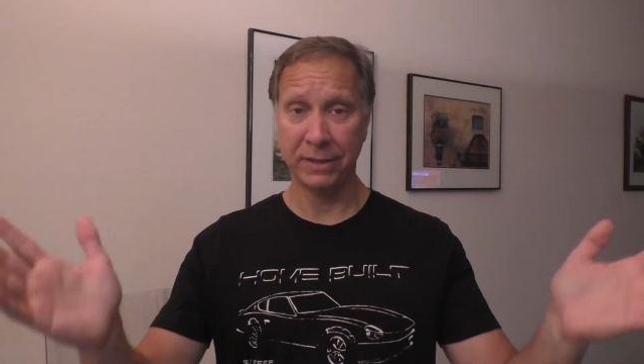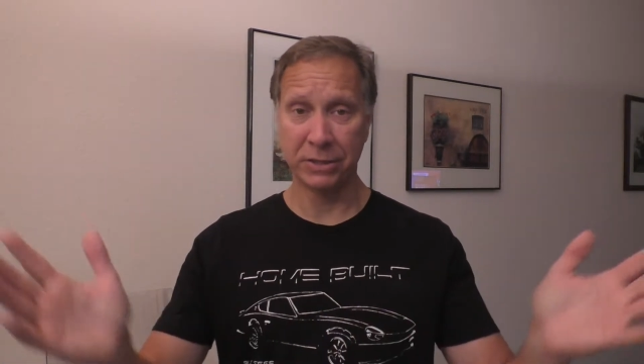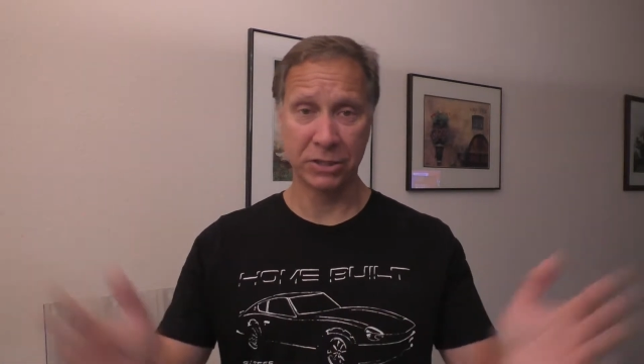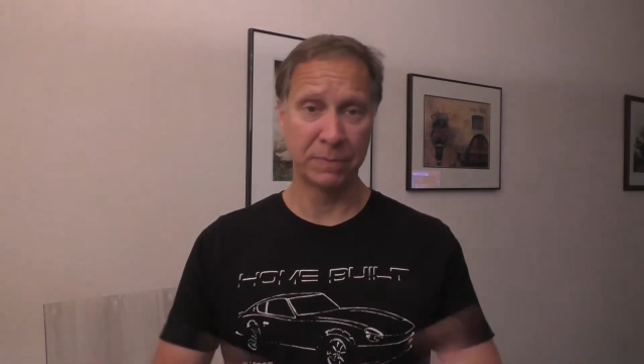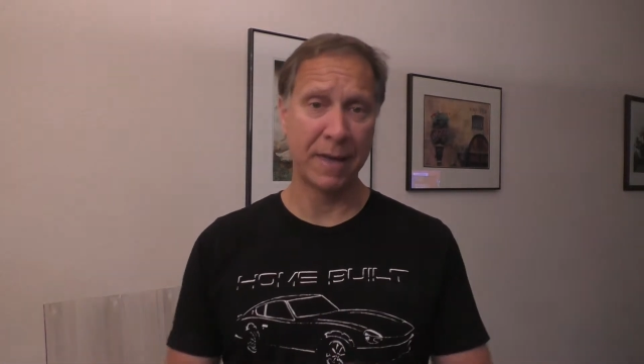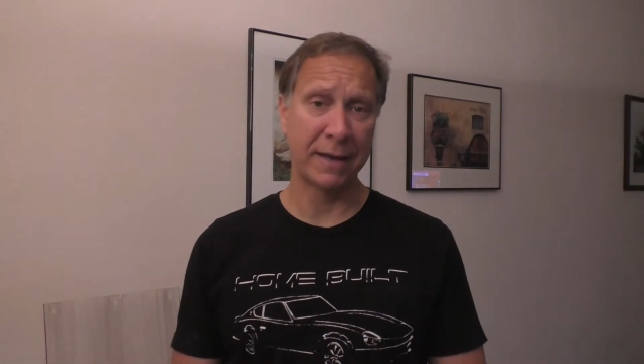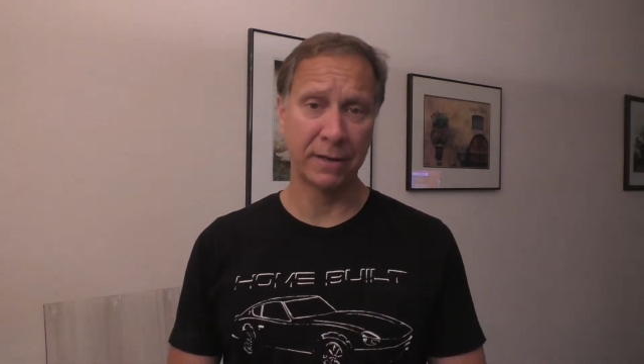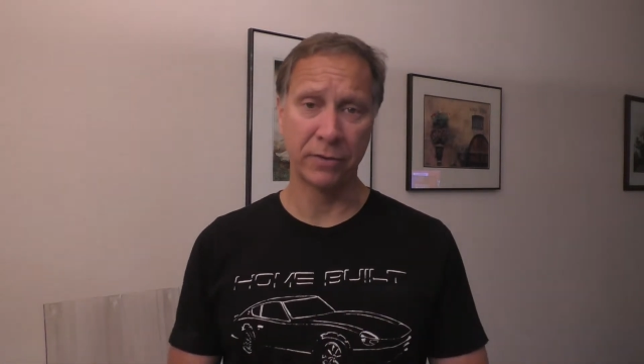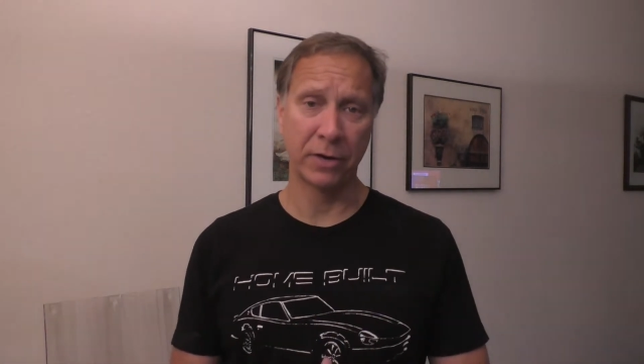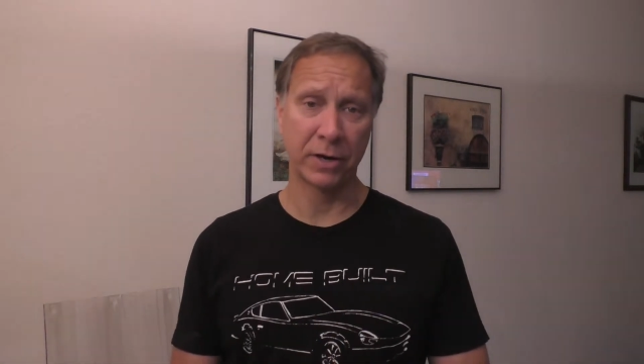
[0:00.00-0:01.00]
just as bad in
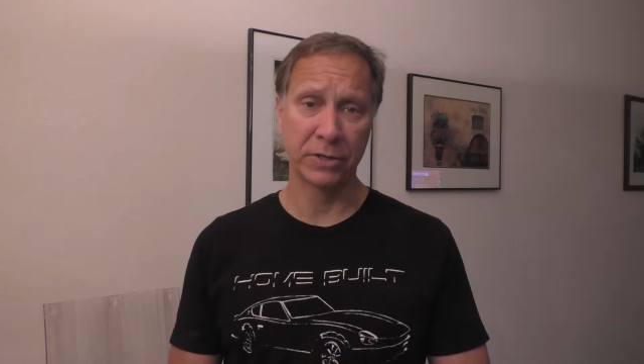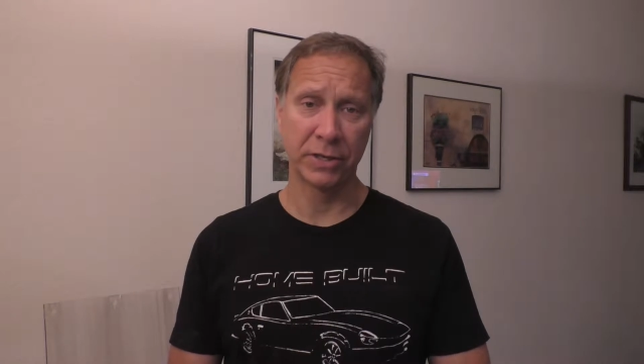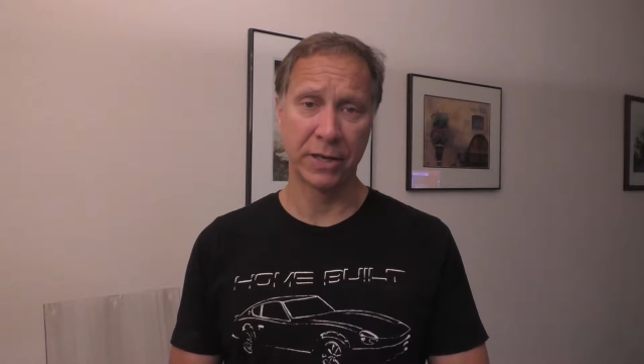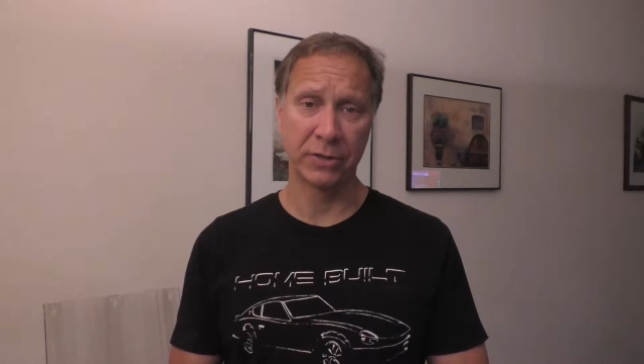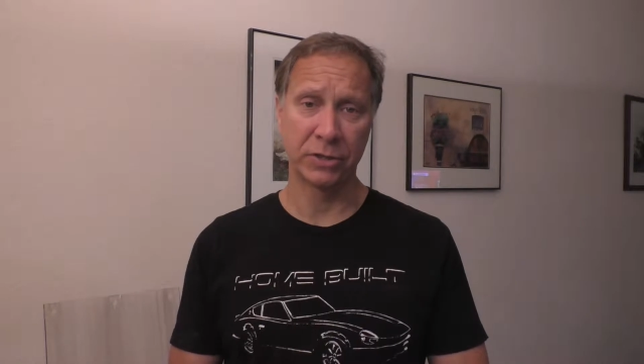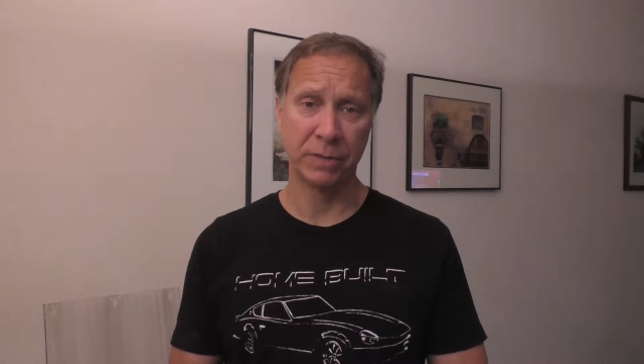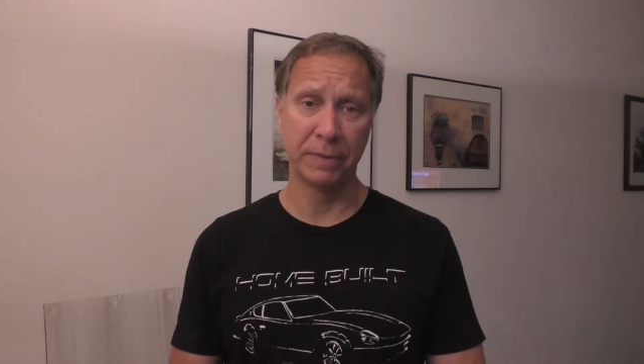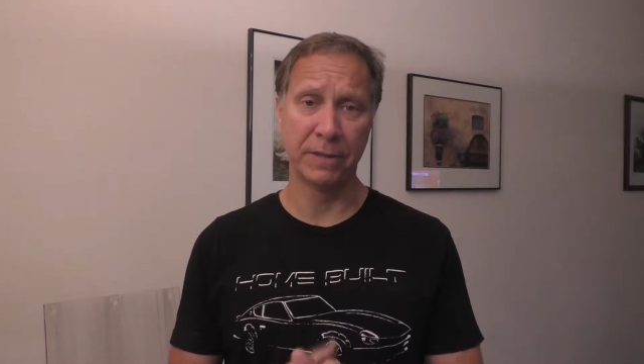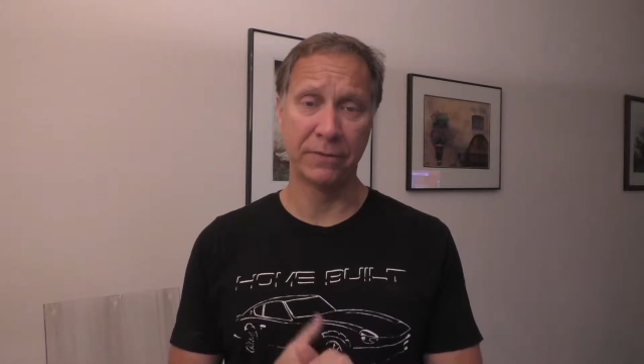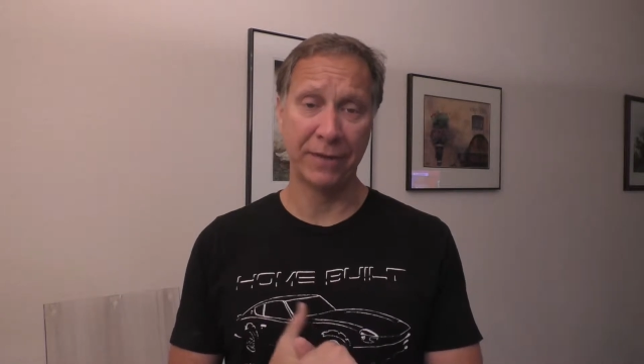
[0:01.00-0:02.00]
other areas of the country,
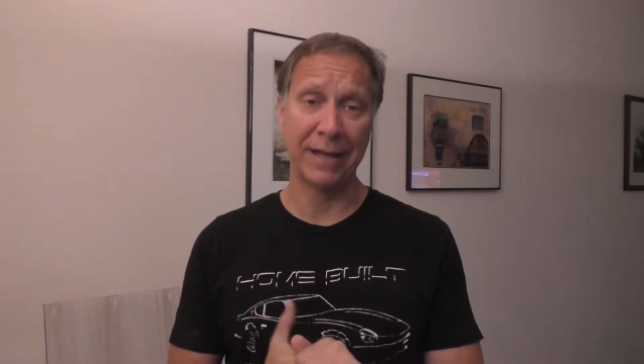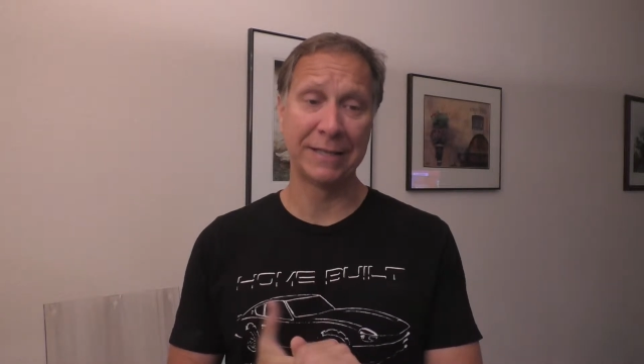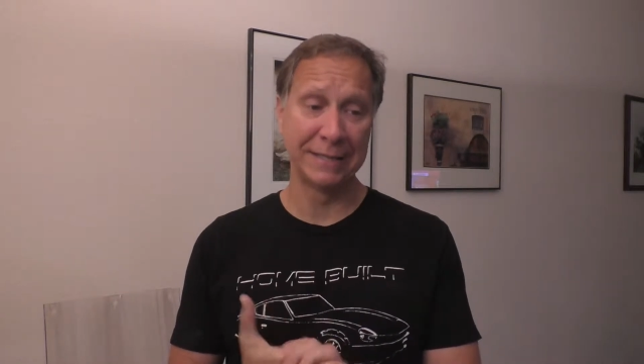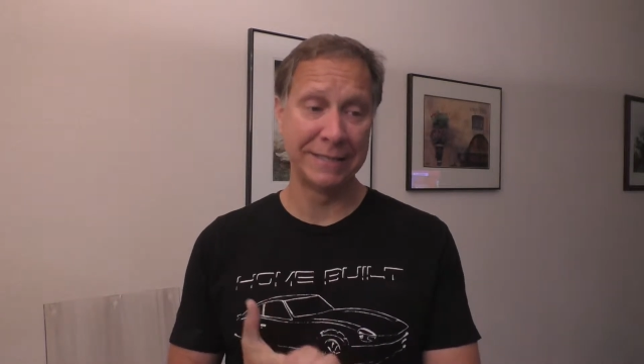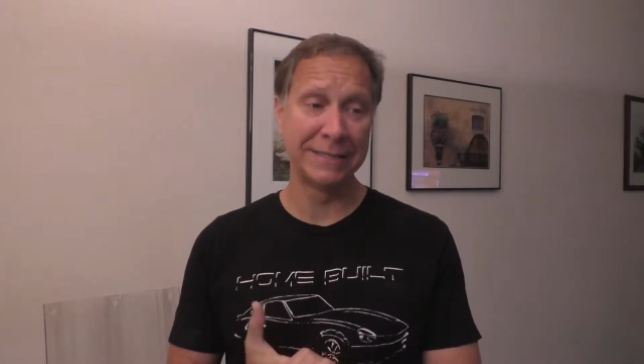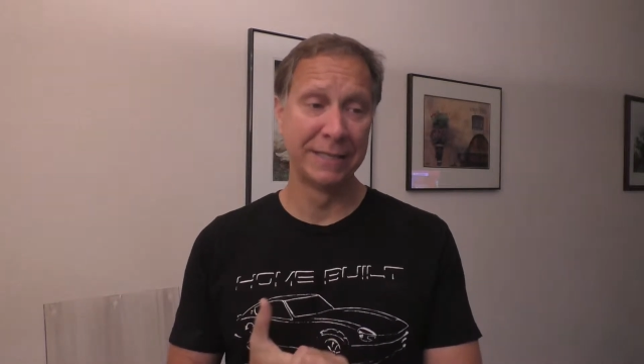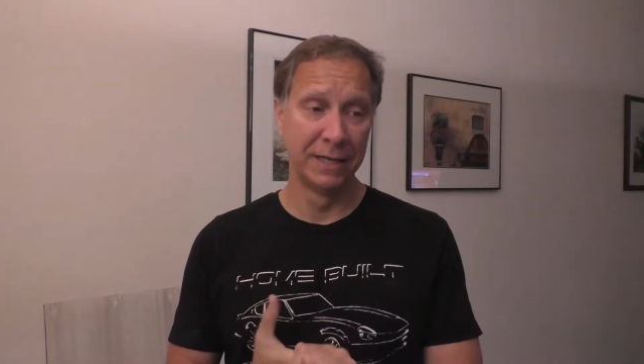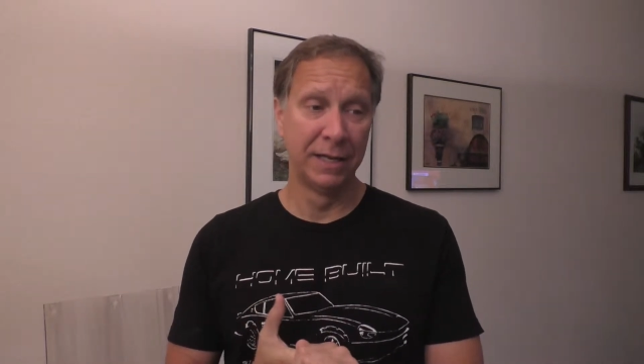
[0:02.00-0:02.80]
but the fact is,